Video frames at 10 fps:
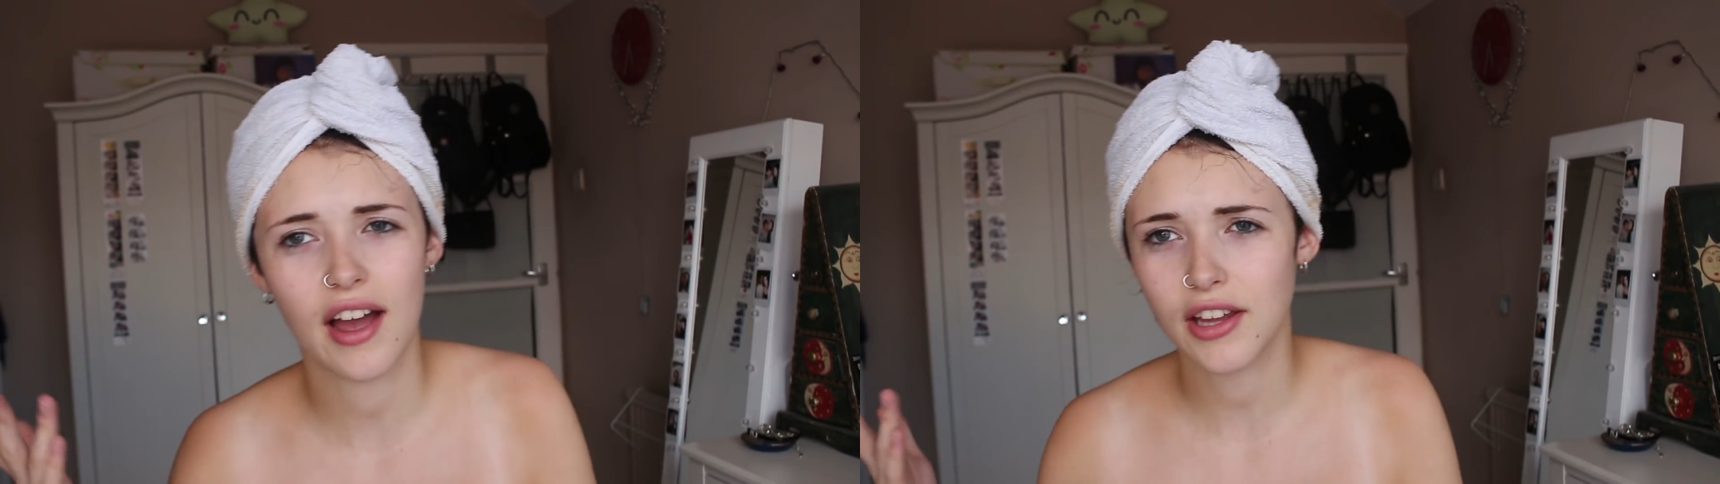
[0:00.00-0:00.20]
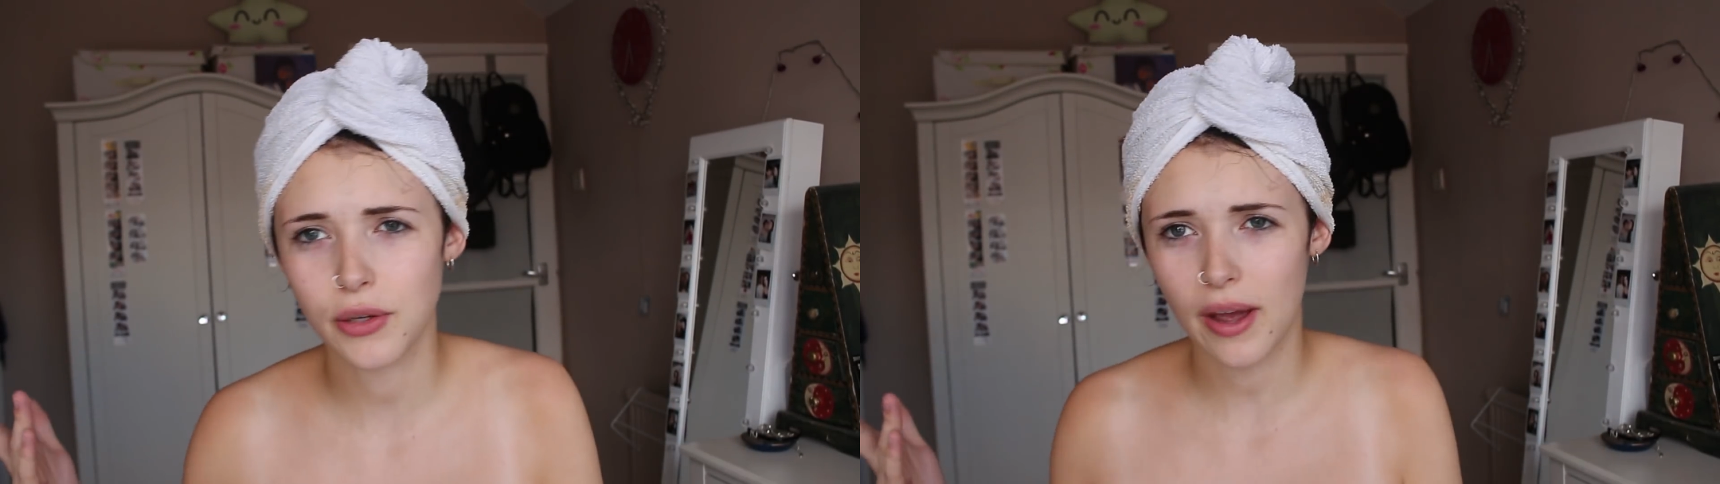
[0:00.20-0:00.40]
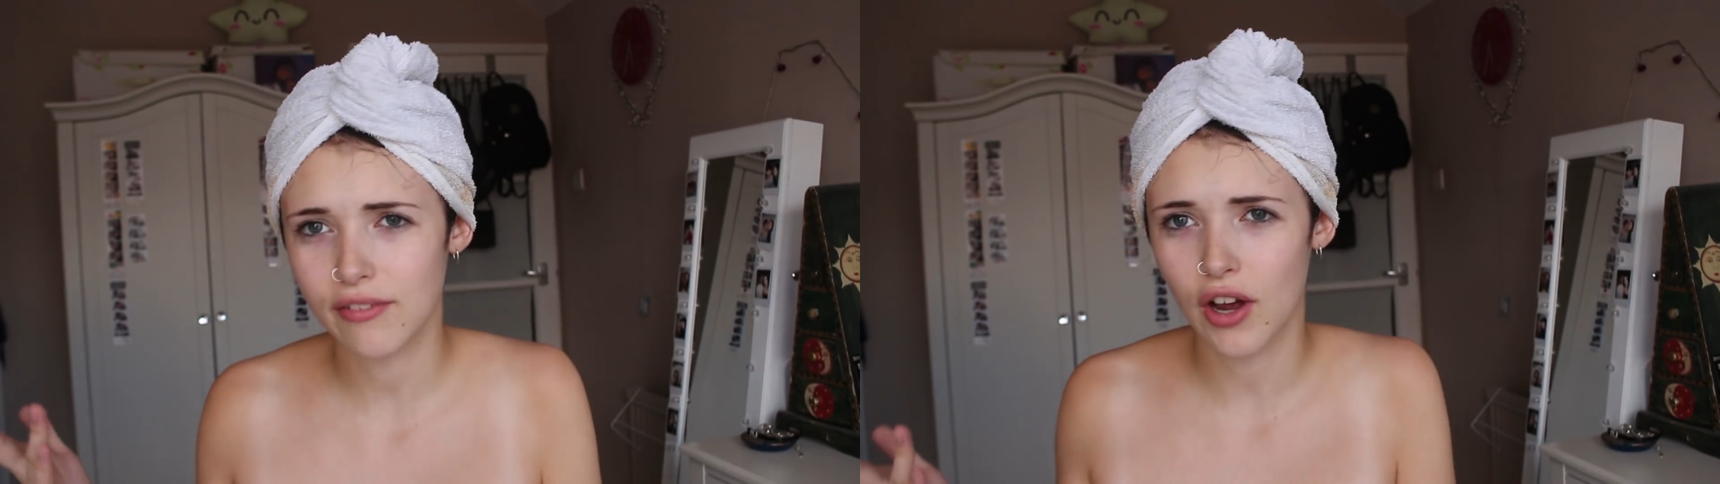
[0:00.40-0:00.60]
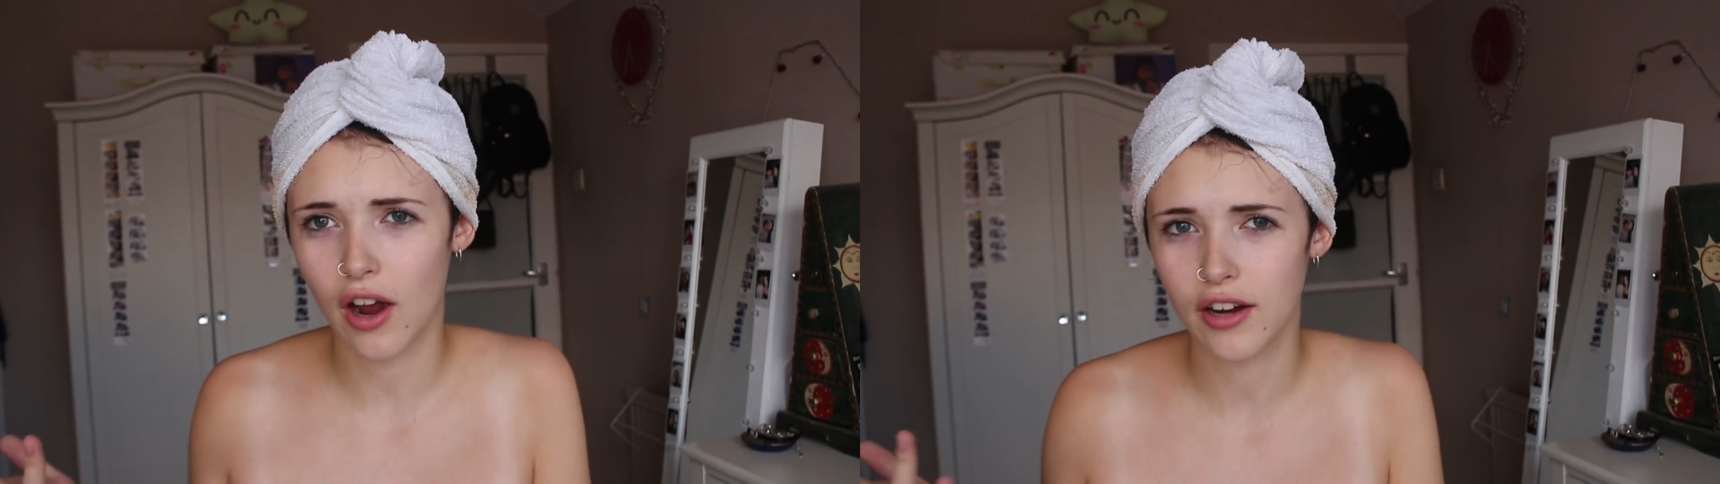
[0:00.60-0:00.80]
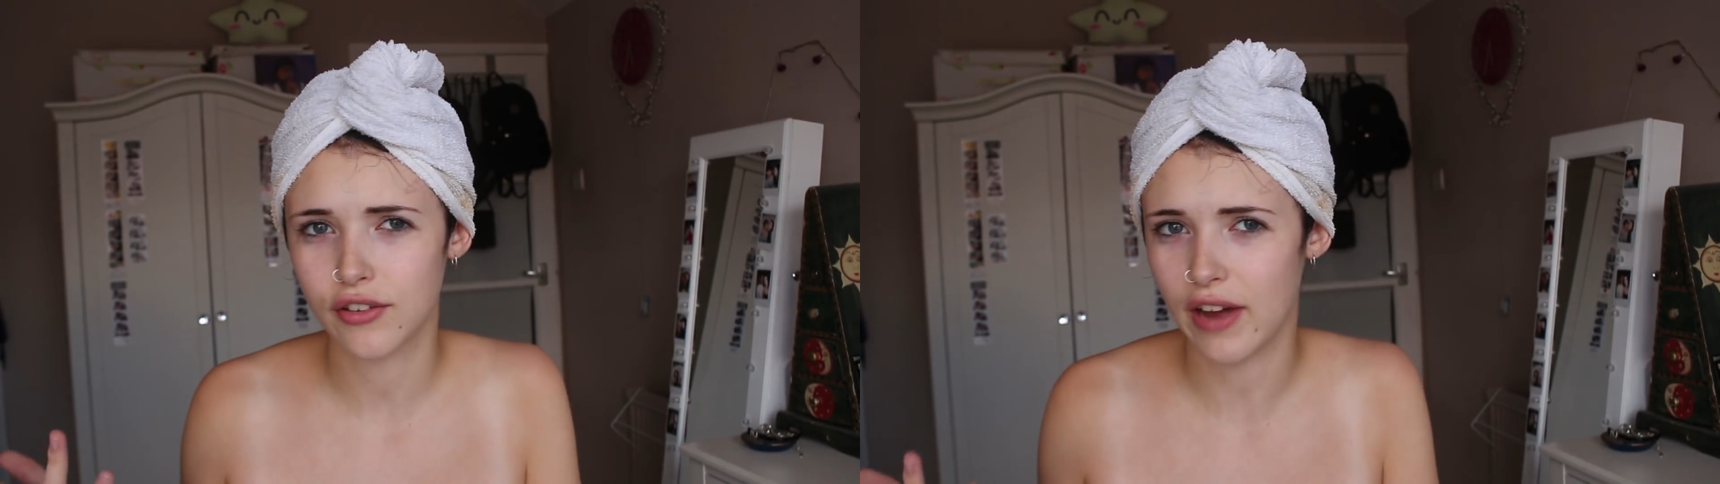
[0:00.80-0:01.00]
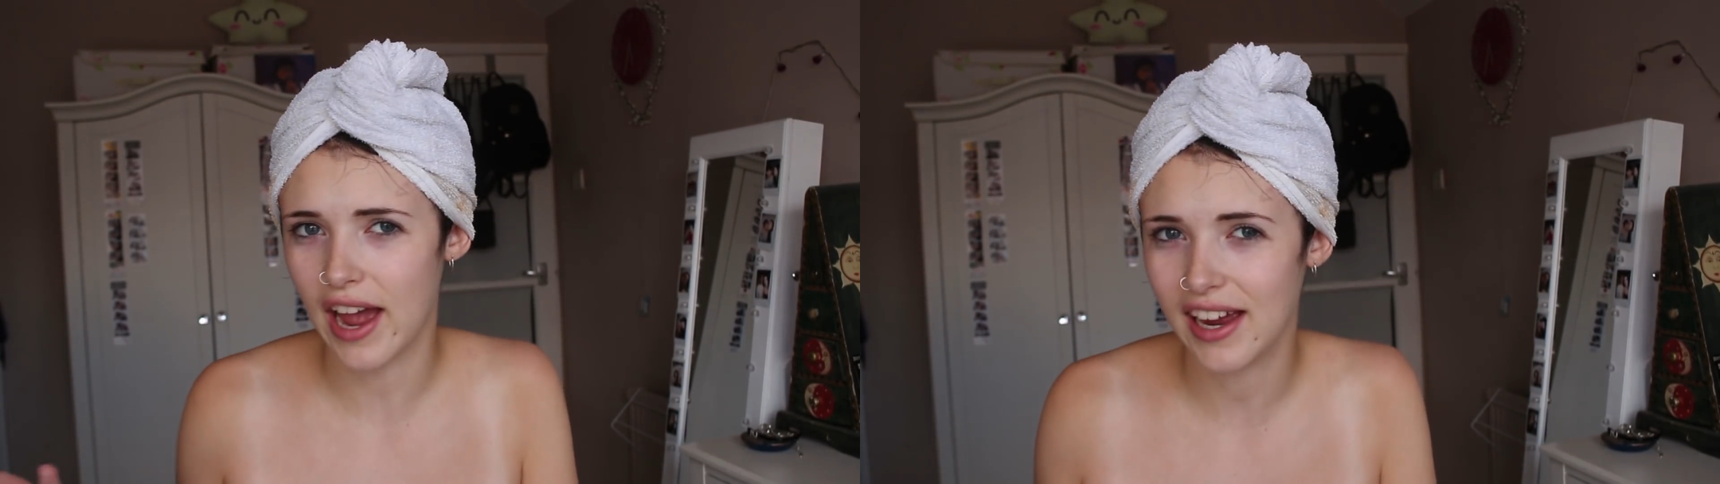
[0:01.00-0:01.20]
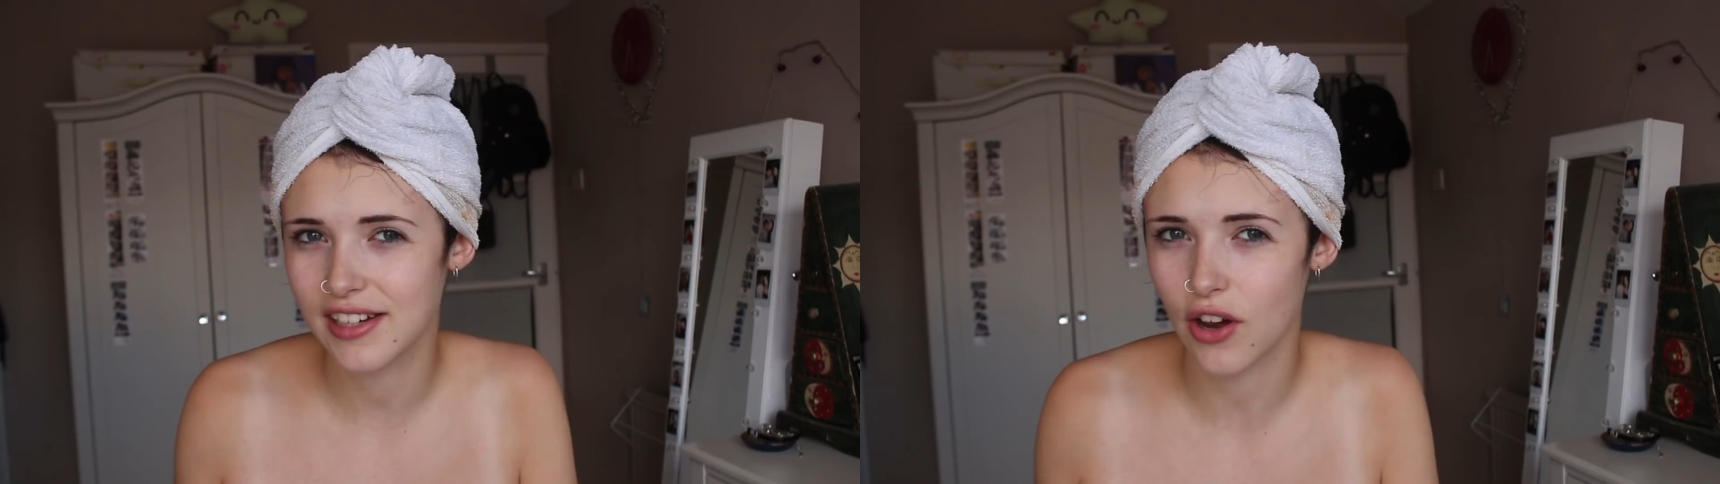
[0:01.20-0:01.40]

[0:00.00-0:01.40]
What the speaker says: you ever heard of hair